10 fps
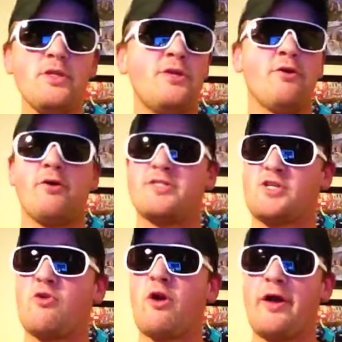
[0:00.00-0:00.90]
you know us
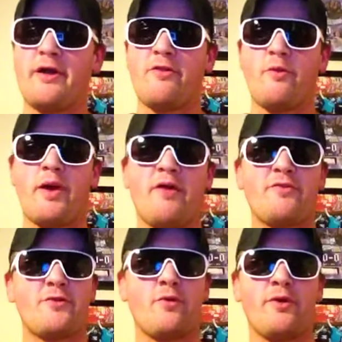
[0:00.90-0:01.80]
crying on the way out
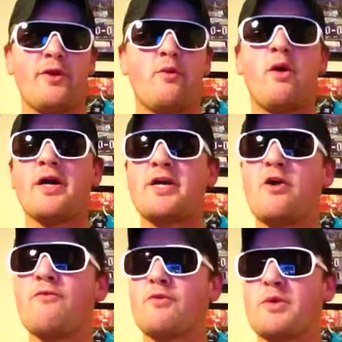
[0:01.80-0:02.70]
the door. You know, walking
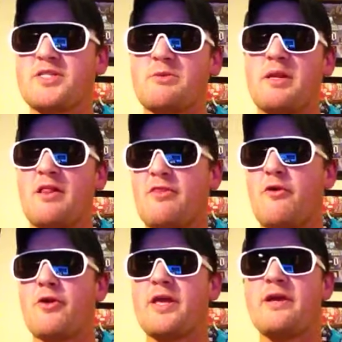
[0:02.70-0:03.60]
home from WrestleMania
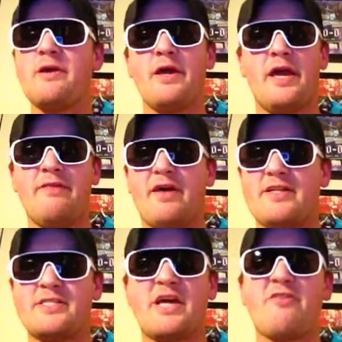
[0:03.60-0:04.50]
30 in
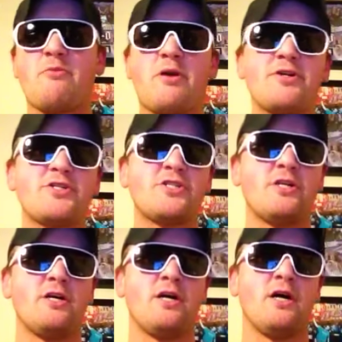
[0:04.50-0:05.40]
that death march.
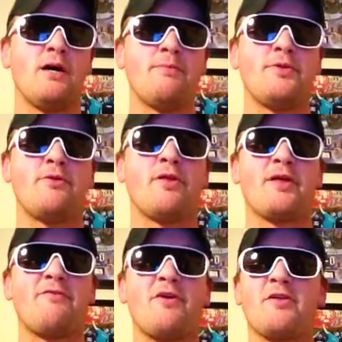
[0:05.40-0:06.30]
Um, you know, like
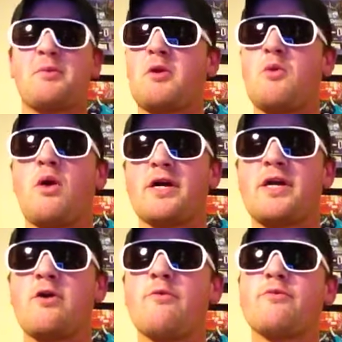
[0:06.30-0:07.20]
it felt like we were
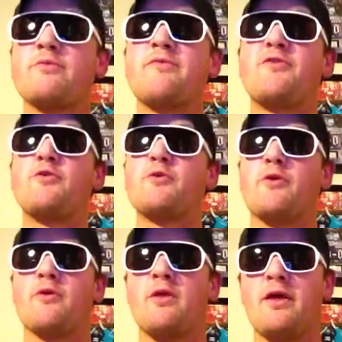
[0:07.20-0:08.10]
walking home from the
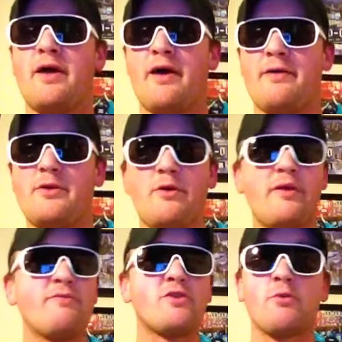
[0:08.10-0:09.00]
funeral. And you know,
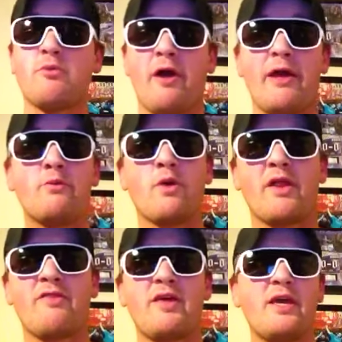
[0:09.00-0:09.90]
even though Bryan won
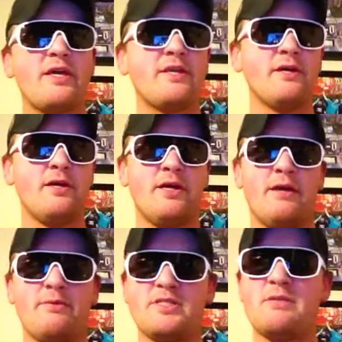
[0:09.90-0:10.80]
at the end,
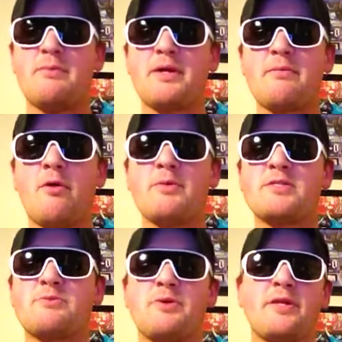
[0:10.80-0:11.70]
it was the big
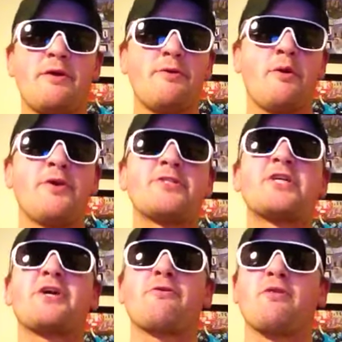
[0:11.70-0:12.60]
moment when you know
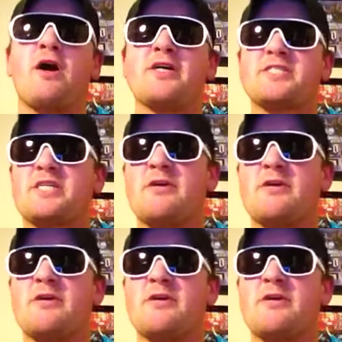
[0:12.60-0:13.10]
Undertaker lost,